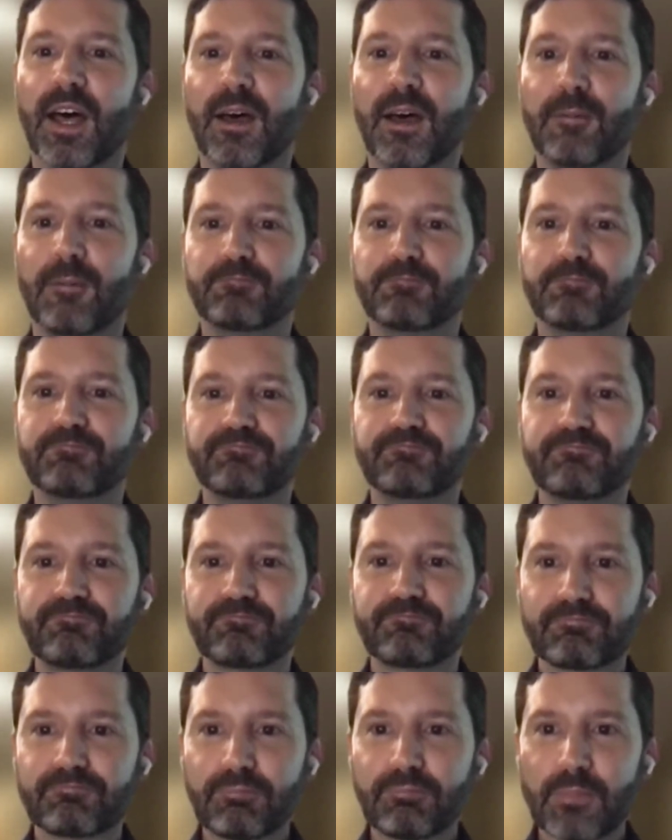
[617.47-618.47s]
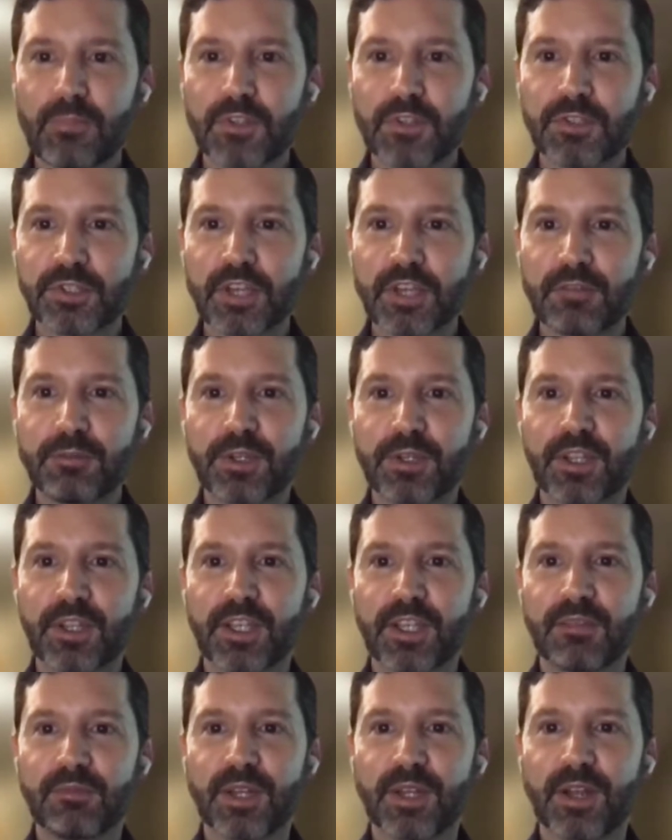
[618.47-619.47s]
So
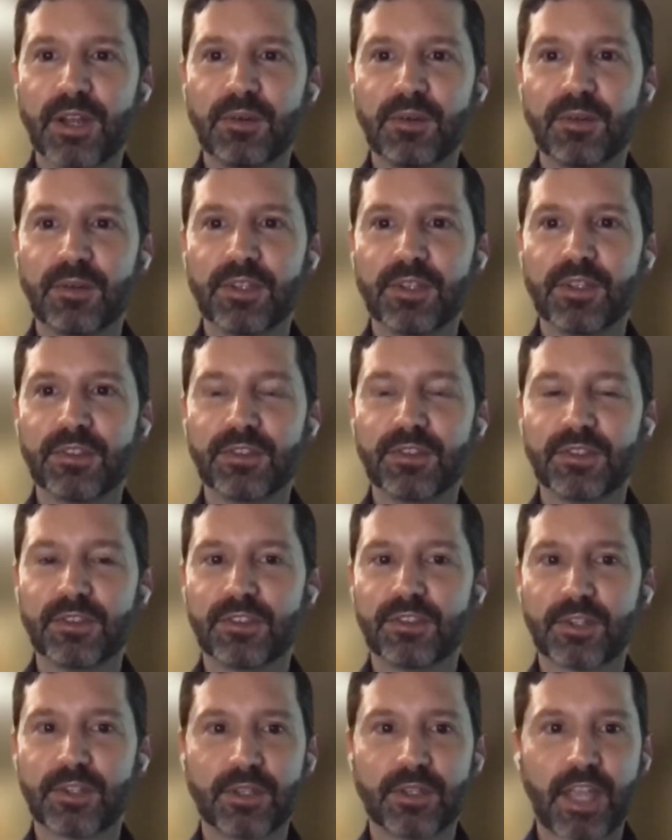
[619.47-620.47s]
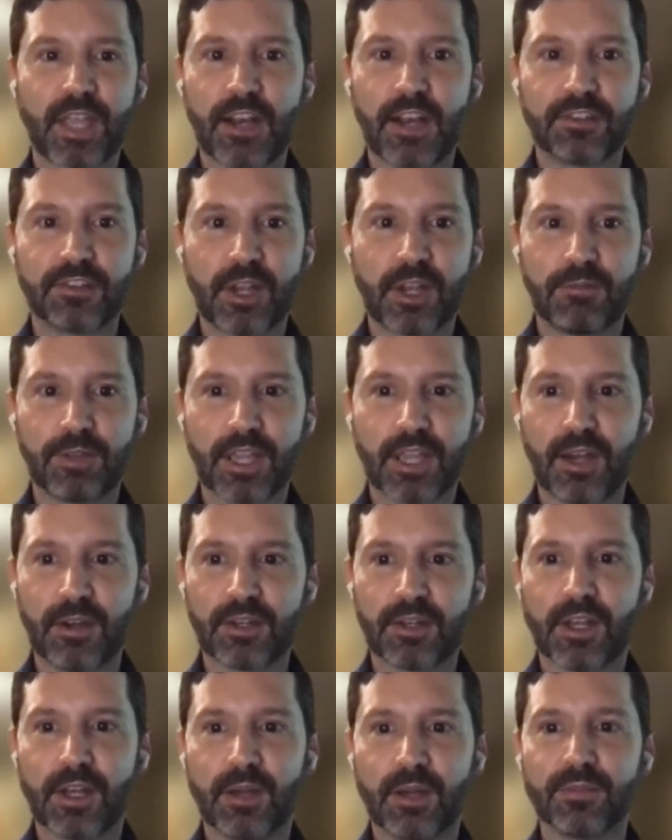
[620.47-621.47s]
definitely, certain catastrophic
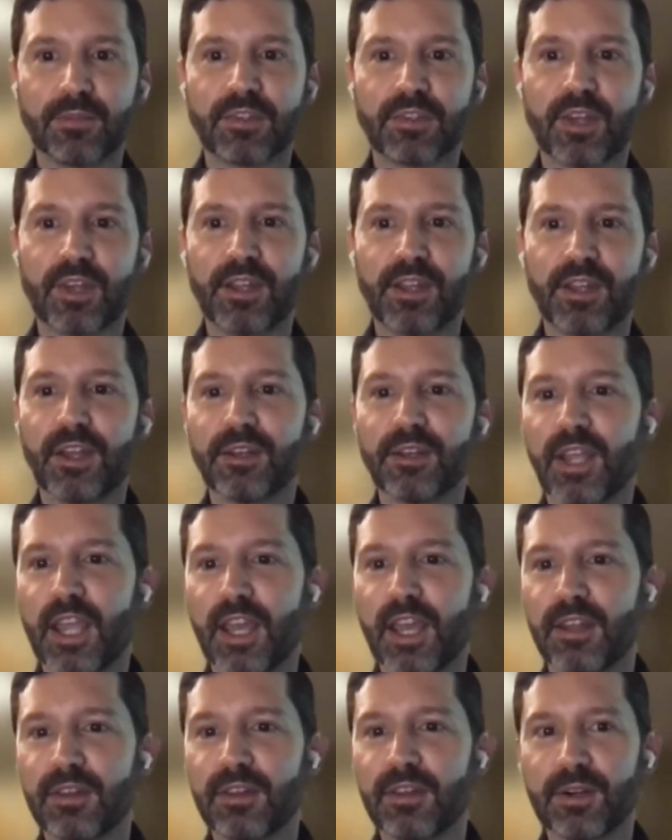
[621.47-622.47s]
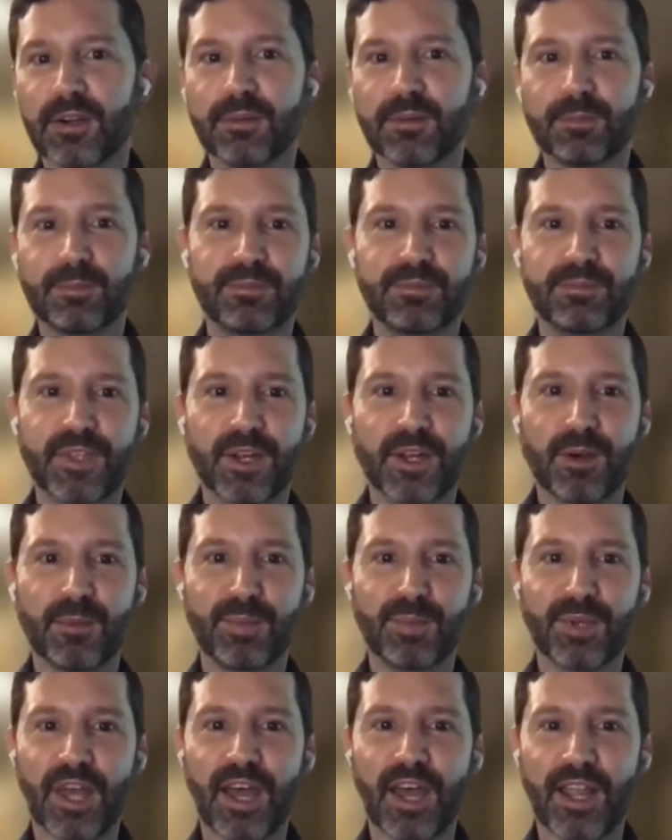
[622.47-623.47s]
outcomes. On the other hand, there are,
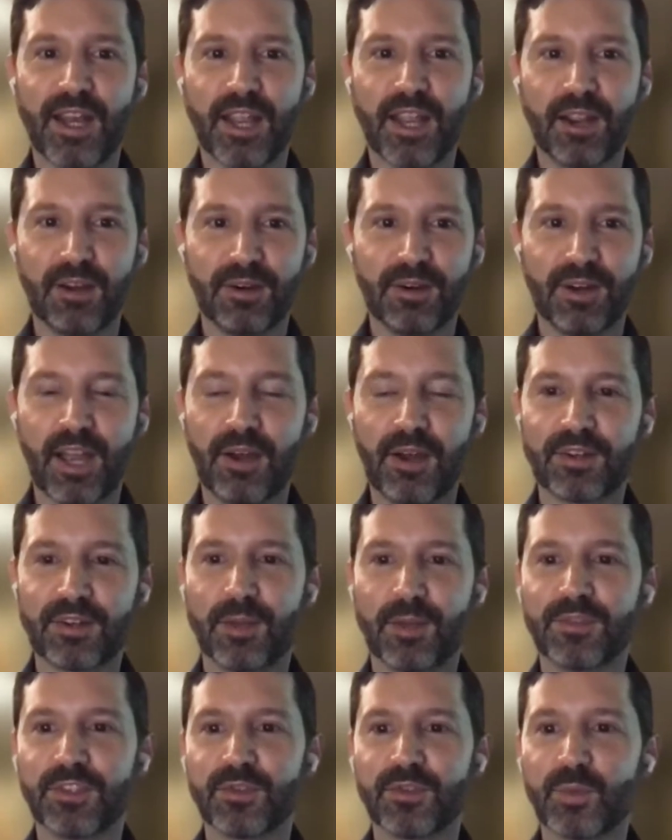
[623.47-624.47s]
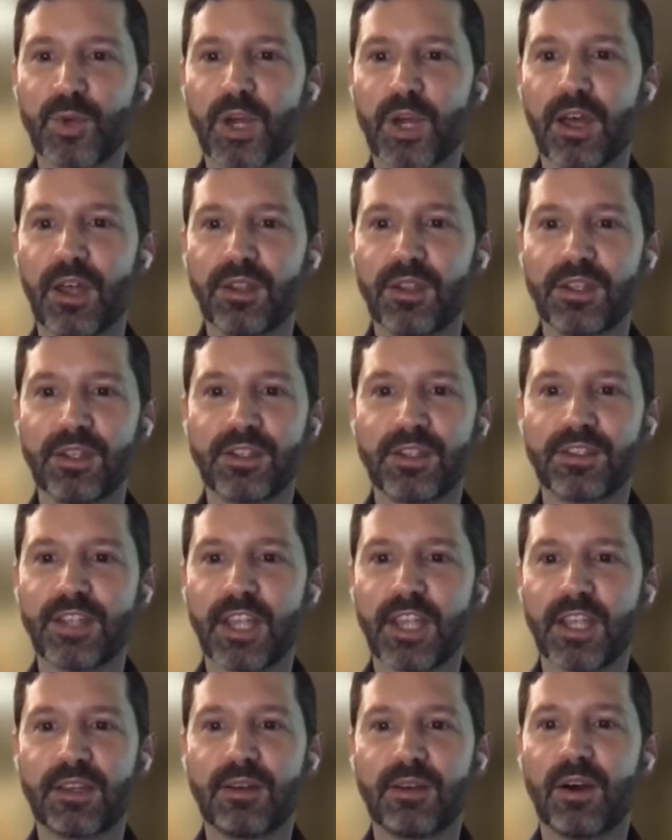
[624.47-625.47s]
benign error outcomes as well. You
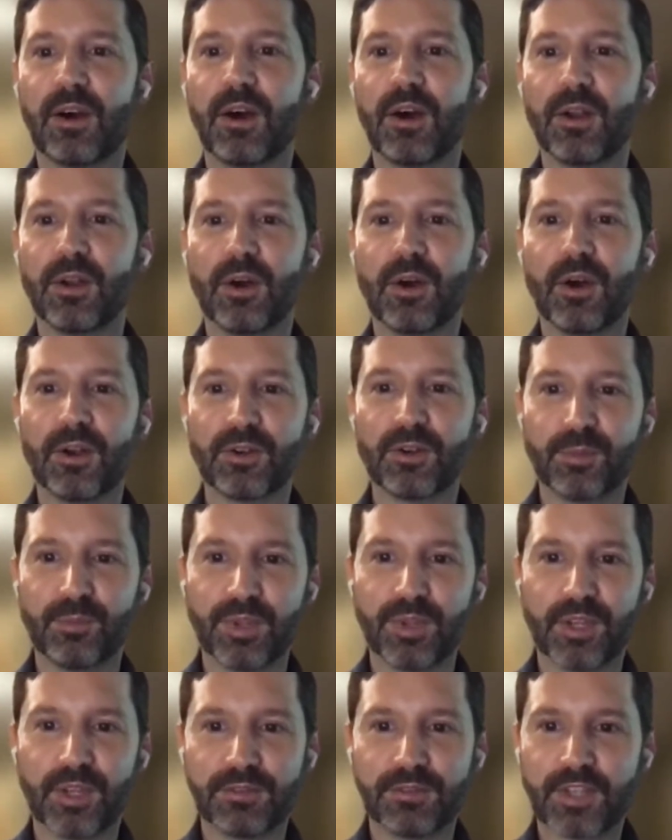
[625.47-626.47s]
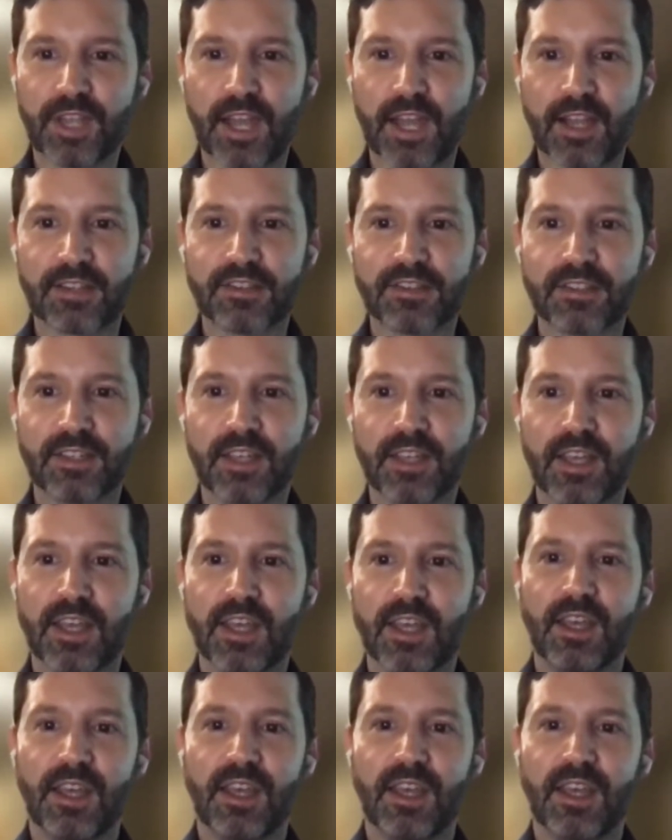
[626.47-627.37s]
take autocomplete of text.